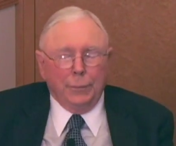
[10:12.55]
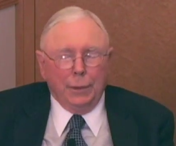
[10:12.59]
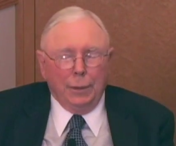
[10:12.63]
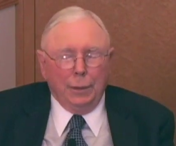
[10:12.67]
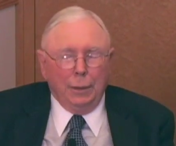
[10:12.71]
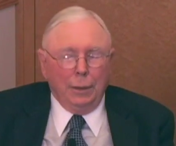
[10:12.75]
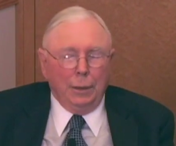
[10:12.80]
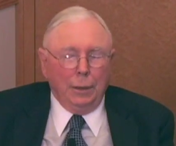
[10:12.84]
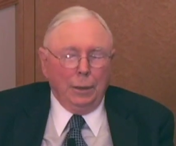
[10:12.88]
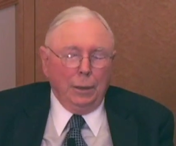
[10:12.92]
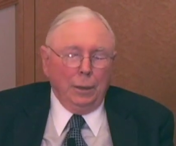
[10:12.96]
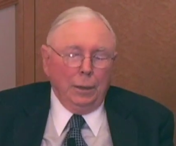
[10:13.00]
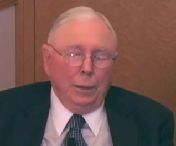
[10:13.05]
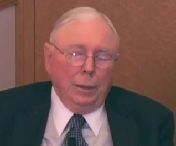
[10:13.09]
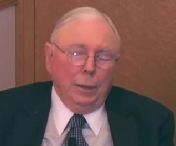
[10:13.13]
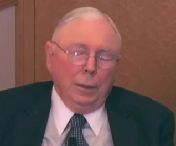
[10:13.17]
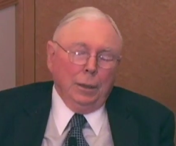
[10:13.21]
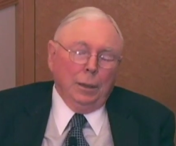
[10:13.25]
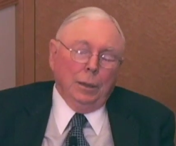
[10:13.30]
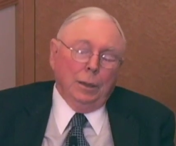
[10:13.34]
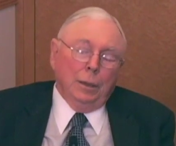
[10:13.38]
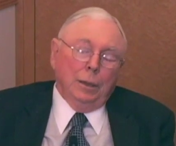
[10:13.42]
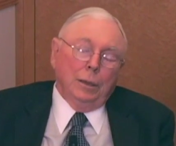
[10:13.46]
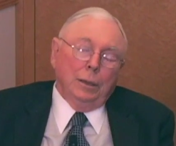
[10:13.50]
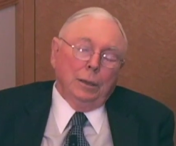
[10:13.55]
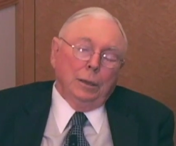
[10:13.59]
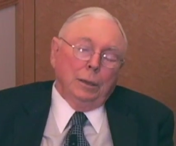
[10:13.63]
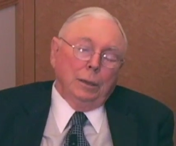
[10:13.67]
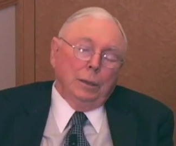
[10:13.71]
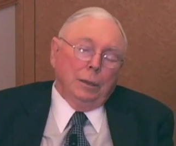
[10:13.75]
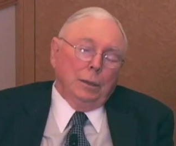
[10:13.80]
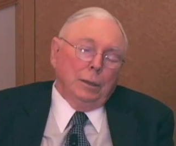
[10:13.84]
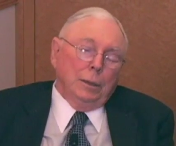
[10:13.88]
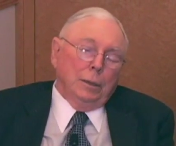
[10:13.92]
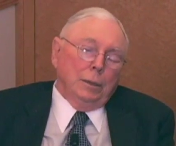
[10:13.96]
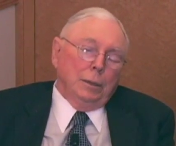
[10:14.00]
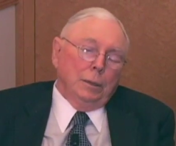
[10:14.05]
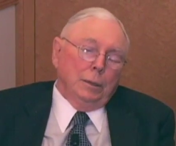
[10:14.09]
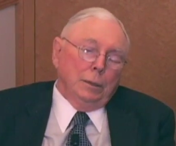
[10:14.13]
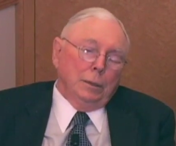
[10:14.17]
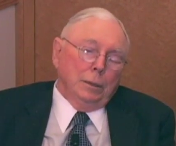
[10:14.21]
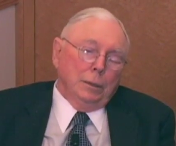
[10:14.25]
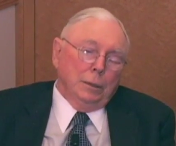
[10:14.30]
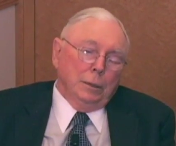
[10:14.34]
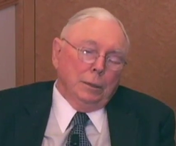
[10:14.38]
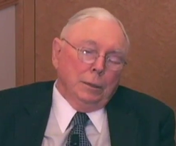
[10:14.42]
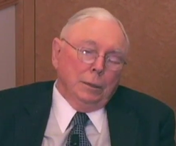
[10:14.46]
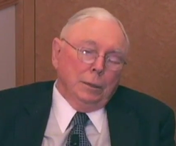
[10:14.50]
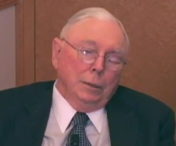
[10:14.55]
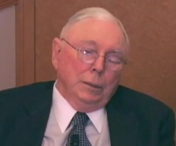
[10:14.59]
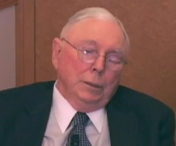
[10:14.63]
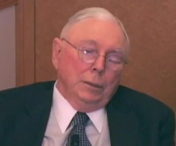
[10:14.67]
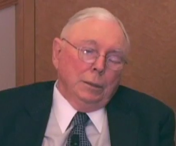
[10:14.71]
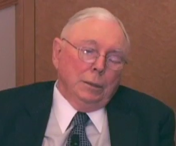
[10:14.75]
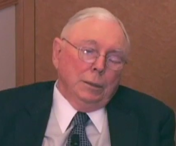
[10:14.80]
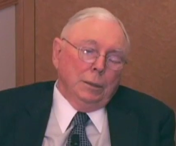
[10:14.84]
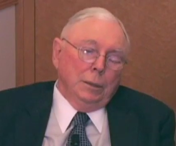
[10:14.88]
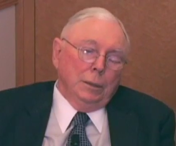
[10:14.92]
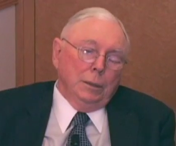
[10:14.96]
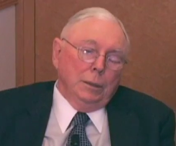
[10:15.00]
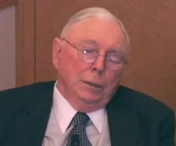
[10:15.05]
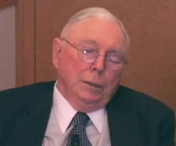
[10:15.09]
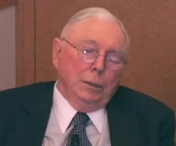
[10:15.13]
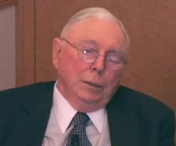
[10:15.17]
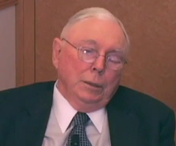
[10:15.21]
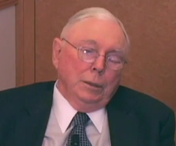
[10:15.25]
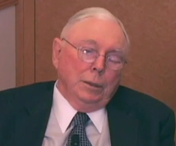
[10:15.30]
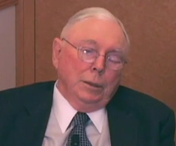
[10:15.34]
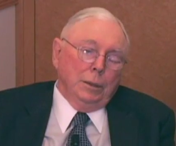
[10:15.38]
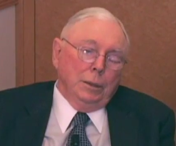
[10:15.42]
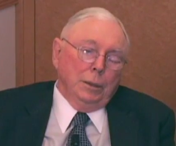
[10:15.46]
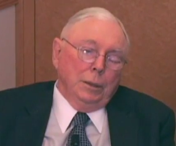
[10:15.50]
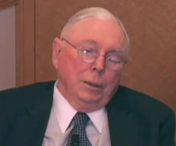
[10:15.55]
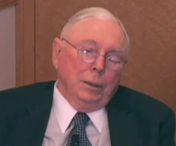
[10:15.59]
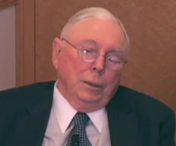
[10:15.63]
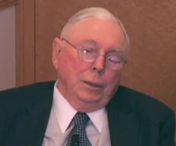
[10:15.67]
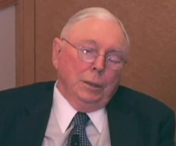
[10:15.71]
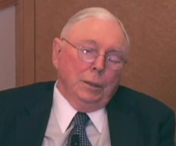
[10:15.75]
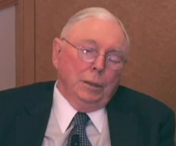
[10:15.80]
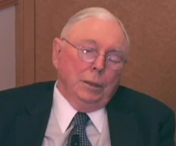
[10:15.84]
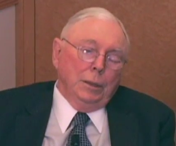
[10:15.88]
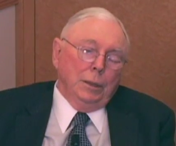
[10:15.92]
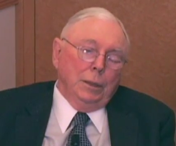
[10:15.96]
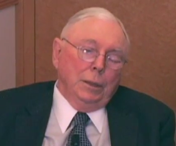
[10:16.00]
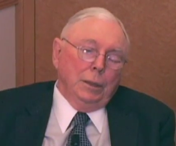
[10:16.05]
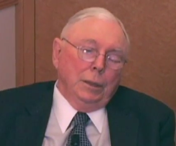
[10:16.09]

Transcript: [no speech]